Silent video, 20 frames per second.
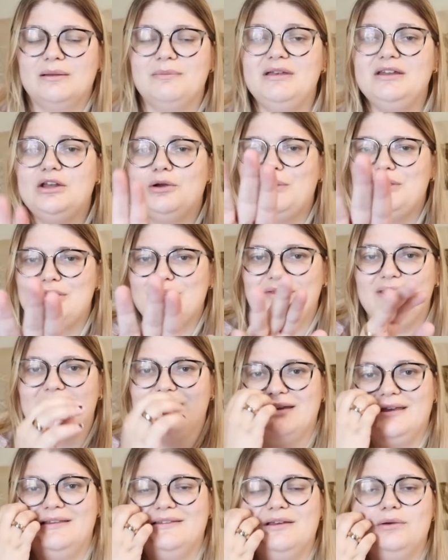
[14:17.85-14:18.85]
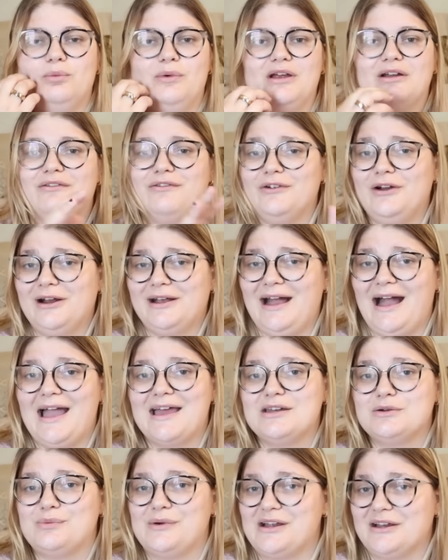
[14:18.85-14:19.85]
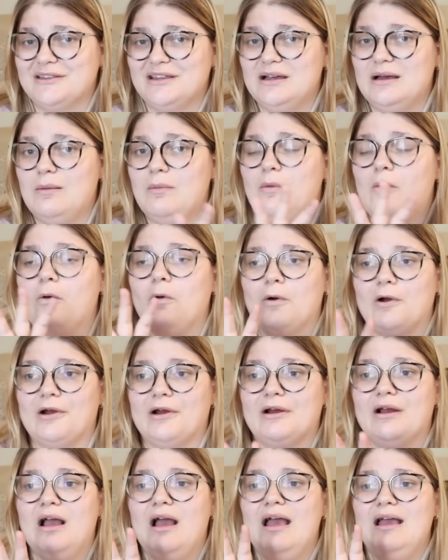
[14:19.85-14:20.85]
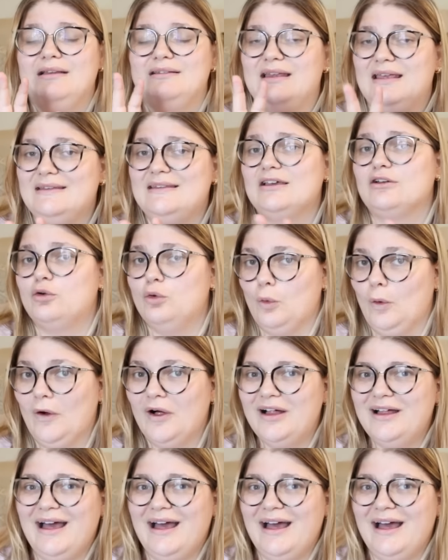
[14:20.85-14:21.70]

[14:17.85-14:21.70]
Let me know what you think. Is it weird for a guy to wear them or is it cool?